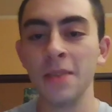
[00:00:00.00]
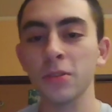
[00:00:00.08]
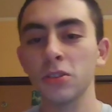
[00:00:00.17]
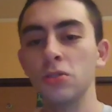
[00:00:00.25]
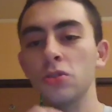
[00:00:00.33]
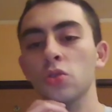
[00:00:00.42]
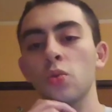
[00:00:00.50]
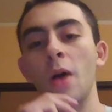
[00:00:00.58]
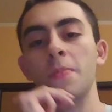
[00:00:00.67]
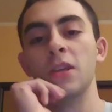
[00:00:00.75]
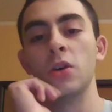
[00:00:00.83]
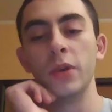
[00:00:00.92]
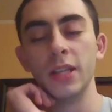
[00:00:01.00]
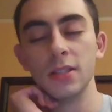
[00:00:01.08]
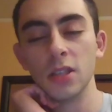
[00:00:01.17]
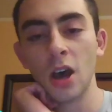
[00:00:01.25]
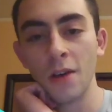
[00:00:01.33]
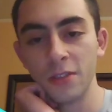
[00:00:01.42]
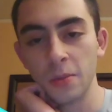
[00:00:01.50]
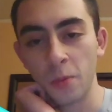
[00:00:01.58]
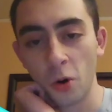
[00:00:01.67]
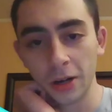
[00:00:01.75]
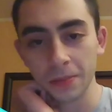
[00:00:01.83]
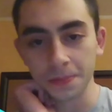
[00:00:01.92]
able to swap the queens off the
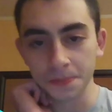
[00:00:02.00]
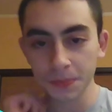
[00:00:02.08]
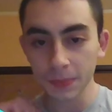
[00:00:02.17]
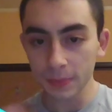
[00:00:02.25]
board.